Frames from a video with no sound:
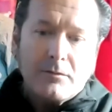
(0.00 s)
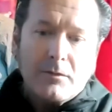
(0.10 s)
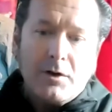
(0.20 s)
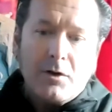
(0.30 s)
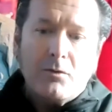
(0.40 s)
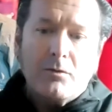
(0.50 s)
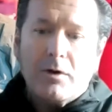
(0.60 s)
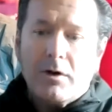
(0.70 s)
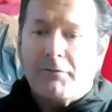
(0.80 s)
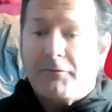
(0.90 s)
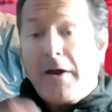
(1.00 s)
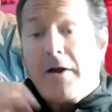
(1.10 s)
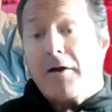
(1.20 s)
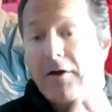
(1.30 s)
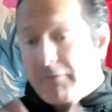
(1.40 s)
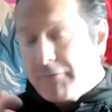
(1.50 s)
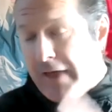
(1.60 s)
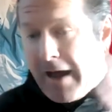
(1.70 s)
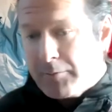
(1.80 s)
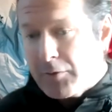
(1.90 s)
you know, affair of
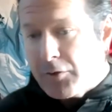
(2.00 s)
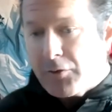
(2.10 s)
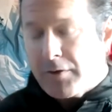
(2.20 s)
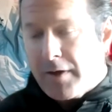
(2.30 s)
that moon.